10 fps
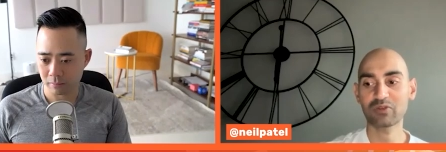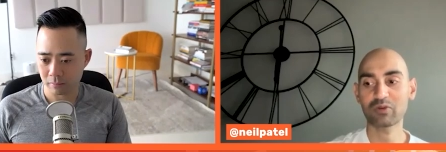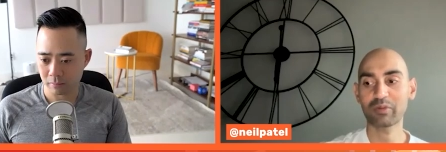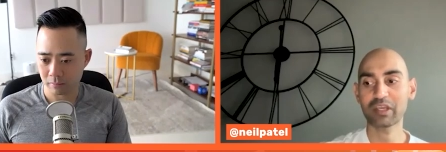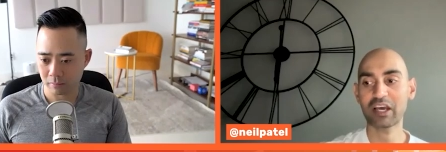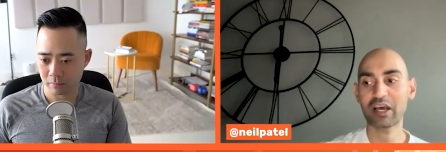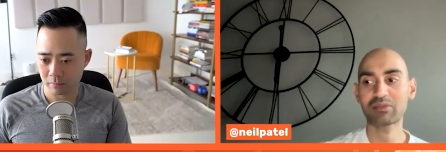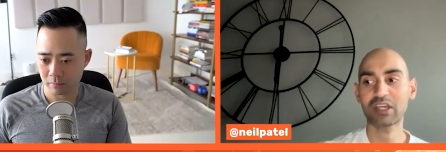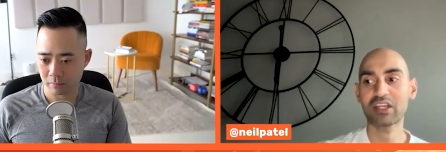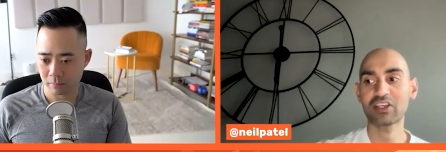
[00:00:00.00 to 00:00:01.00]
Speaker 1: as we'll be
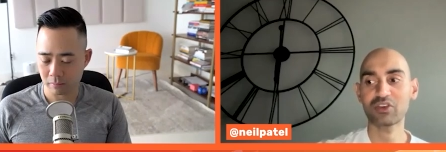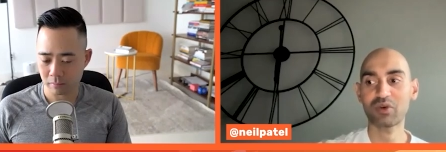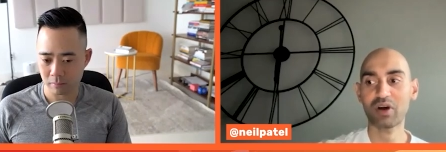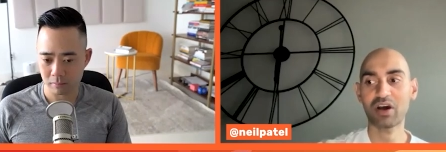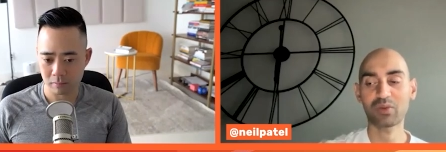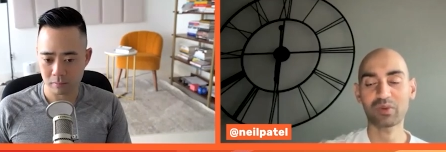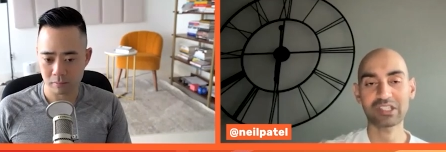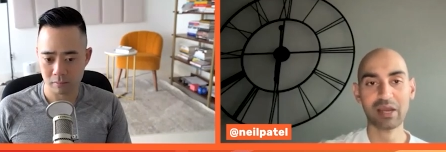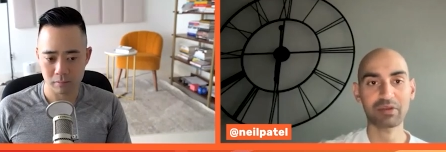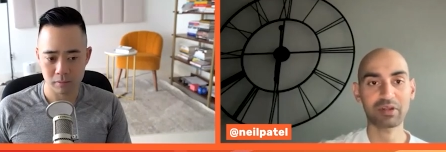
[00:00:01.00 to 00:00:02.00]
updating you on
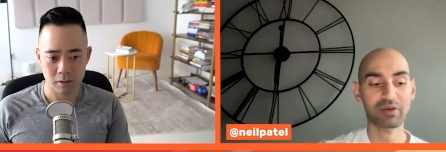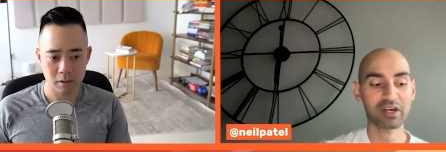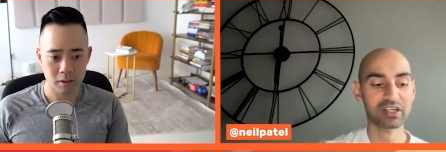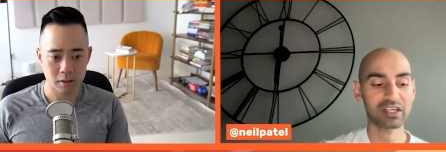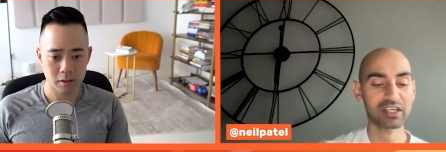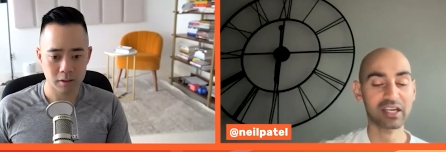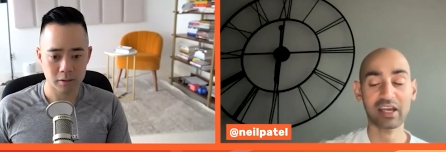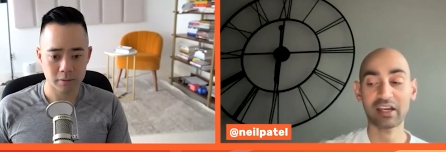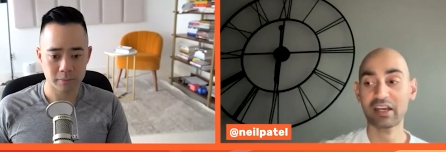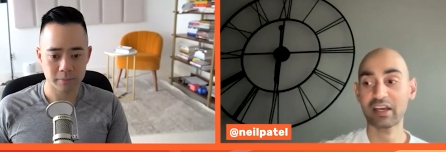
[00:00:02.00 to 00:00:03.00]
what's happening in marketing and
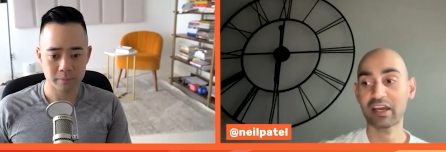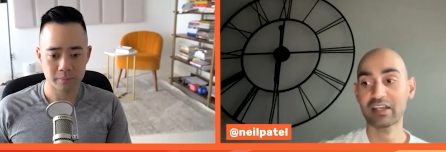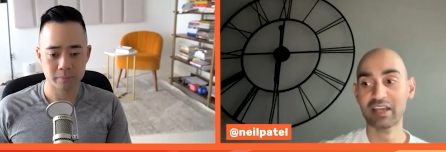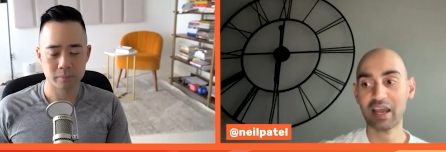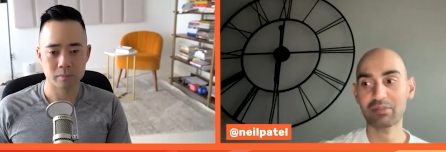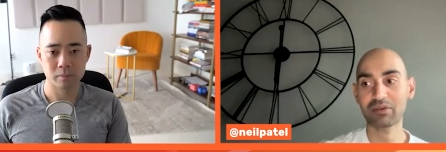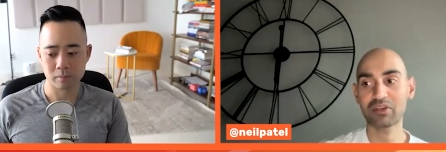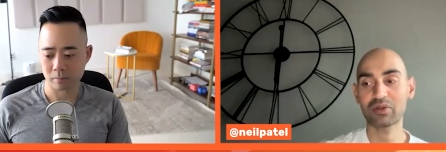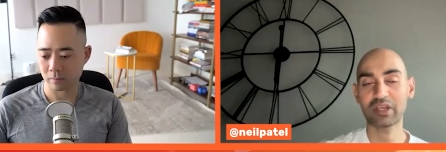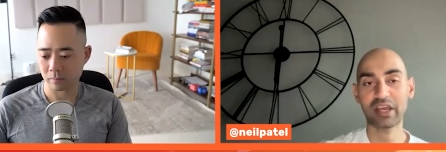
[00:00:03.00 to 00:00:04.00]
how to
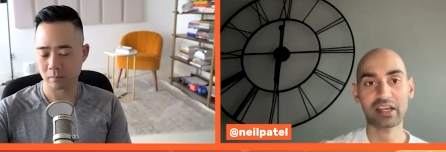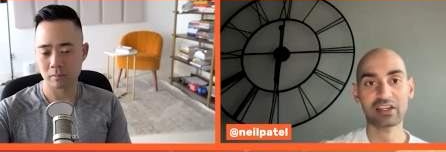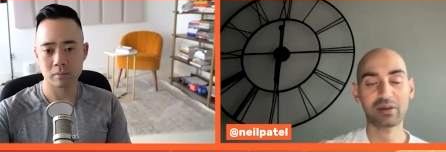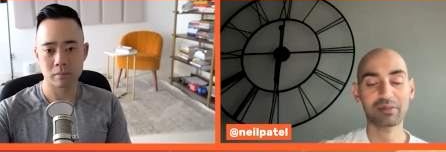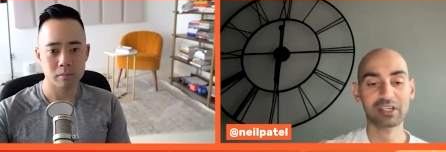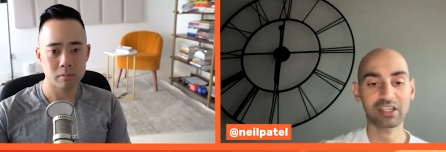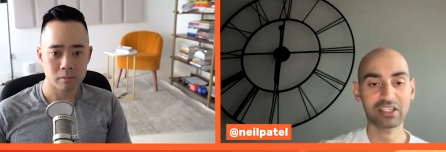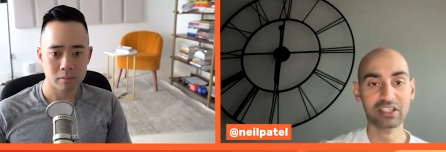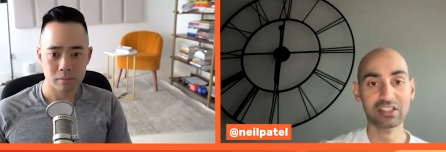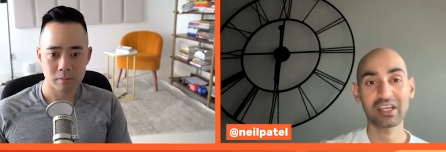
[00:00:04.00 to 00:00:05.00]
adapt to the economic
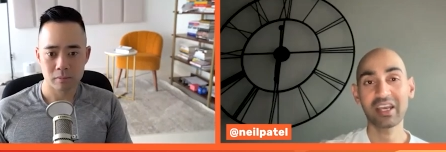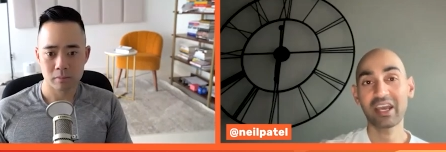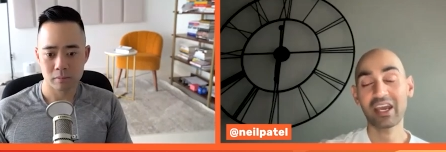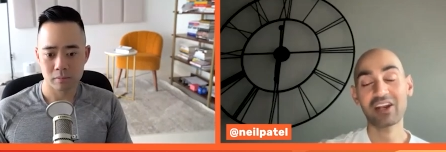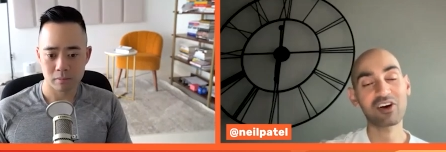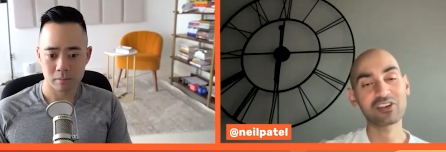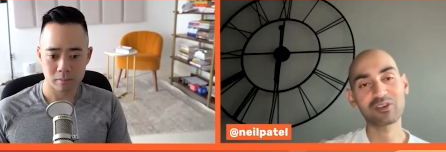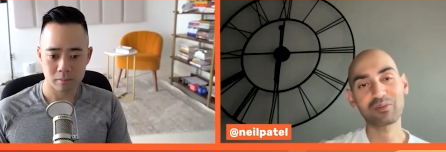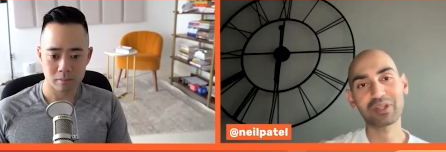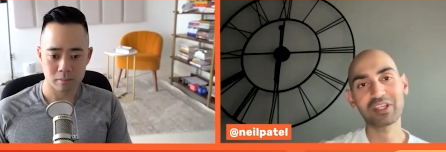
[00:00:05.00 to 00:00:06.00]
conditions. And
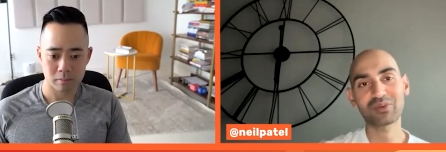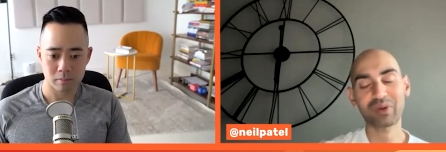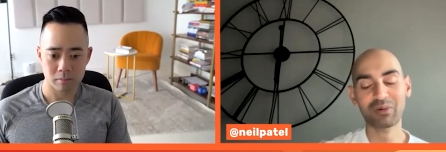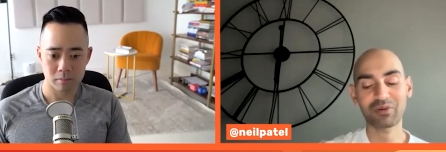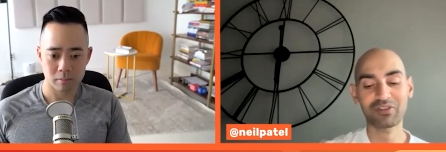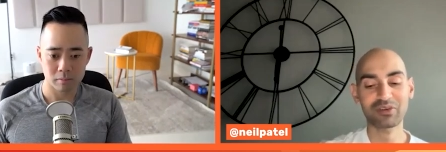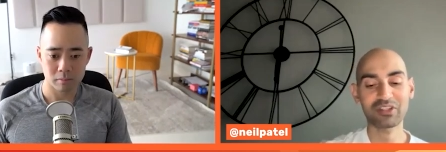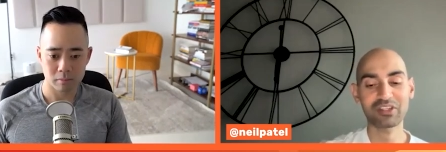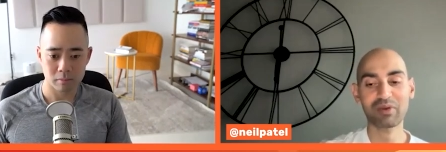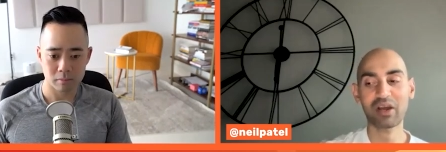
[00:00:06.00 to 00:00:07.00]
also, please rate review
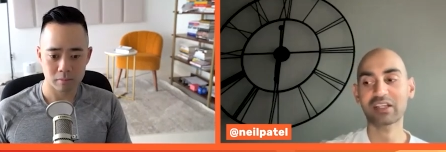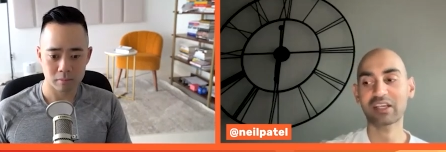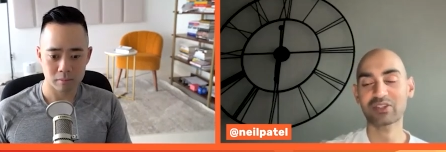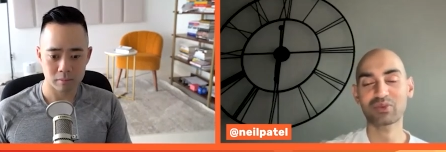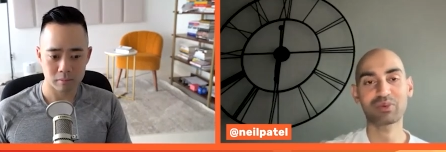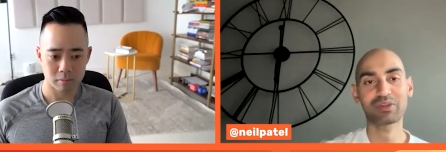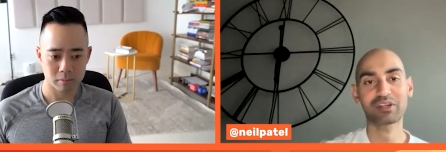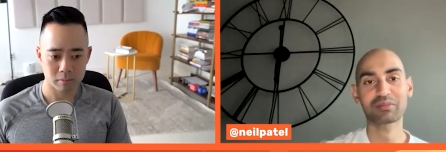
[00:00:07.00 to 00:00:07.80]
this podcast. We really